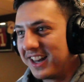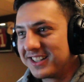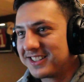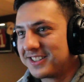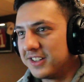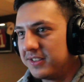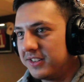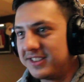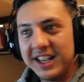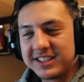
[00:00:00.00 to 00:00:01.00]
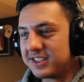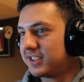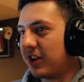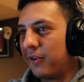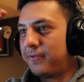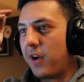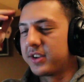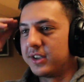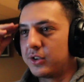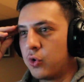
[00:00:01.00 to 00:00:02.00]
That is... This is so
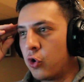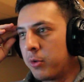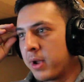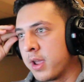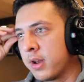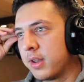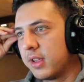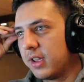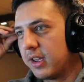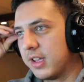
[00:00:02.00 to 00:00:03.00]
fucking cool, man.